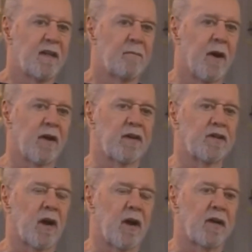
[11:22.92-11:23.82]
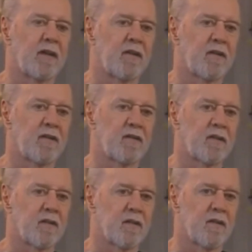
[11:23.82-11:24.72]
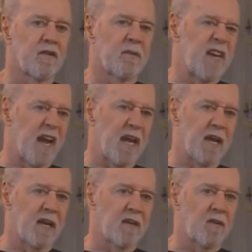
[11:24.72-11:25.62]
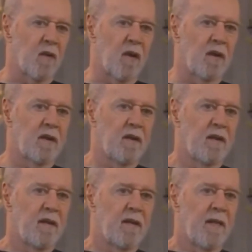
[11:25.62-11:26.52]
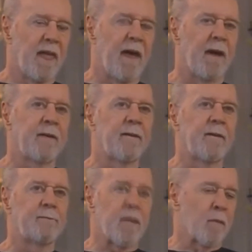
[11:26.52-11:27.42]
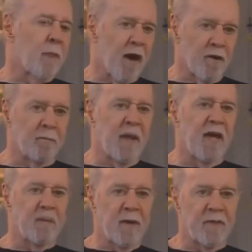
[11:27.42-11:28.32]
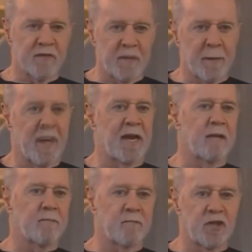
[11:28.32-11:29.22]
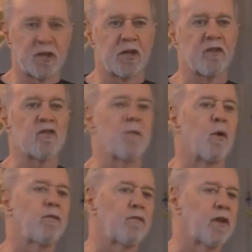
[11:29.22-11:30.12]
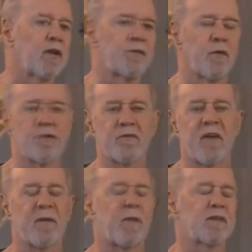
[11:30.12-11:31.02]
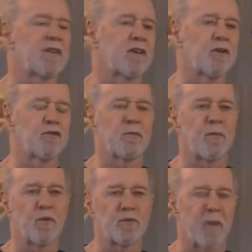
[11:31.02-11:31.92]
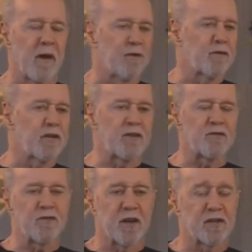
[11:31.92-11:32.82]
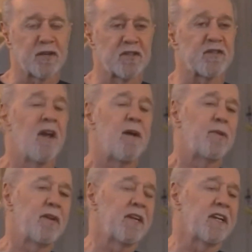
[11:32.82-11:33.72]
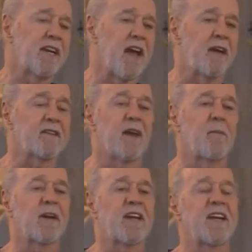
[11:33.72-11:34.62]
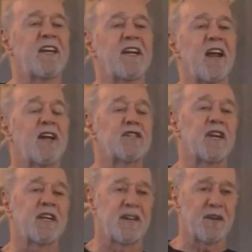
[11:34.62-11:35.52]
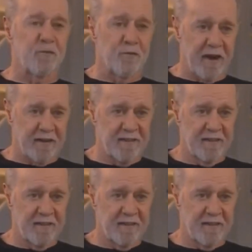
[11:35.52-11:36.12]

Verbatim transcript: American jargon in this this decade, let's call it. Yeah. And uh, I'm a modern man, a man for the millennium, digital and smoke free, a diversified, multicultural, postmodern deconstructionist, politically, anatomically, and ecologically incorrect.